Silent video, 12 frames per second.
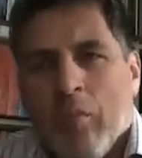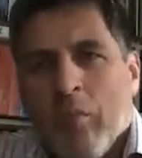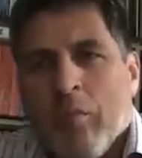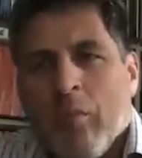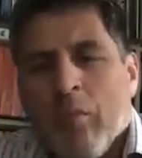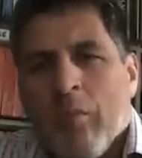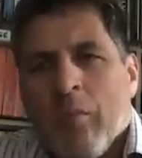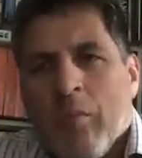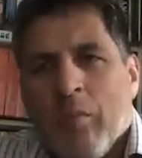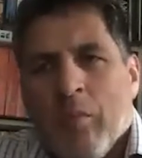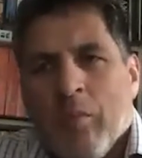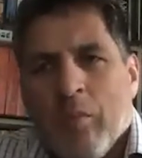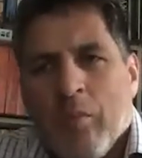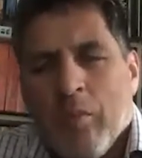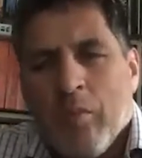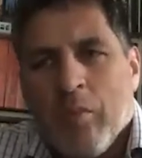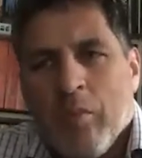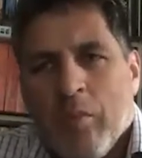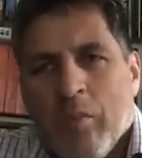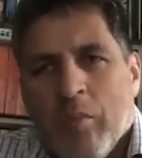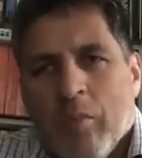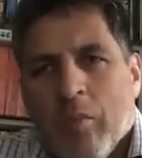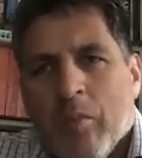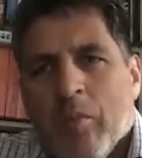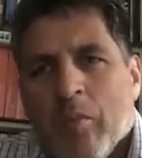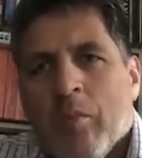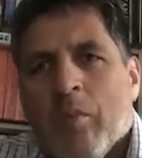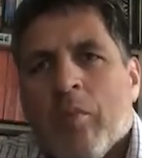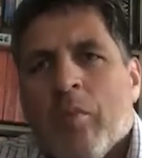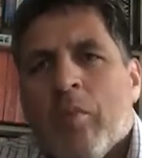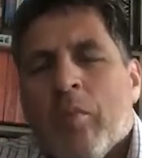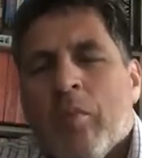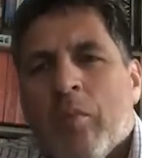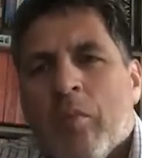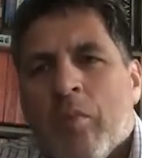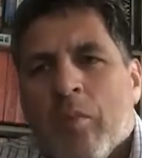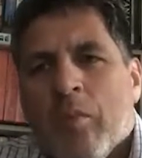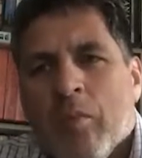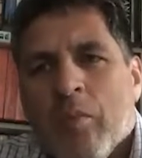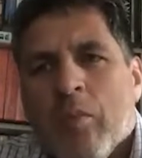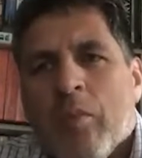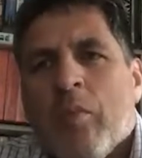The person shown says nothing.